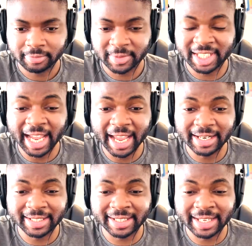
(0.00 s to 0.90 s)

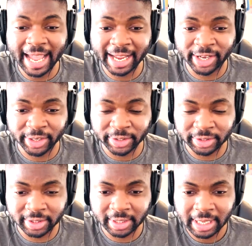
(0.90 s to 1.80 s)
10
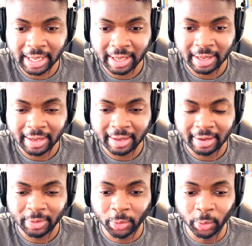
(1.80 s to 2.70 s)
seconds?
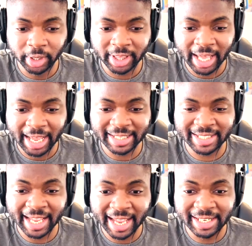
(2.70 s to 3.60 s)
All of that in
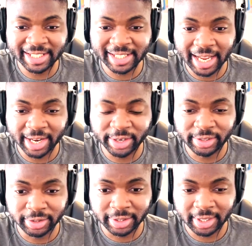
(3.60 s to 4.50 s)
10
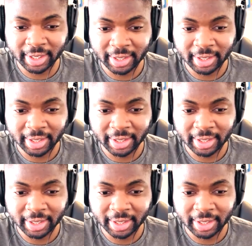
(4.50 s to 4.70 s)
seconds?